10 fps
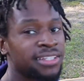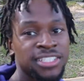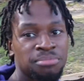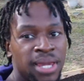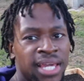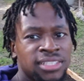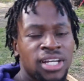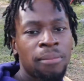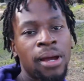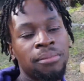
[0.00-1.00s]
this bed, so
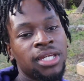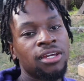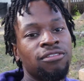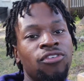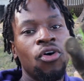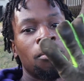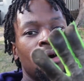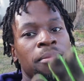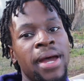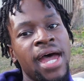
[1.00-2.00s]
I'll probably get 4
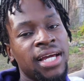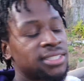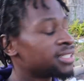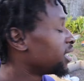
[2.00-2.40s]
more bags,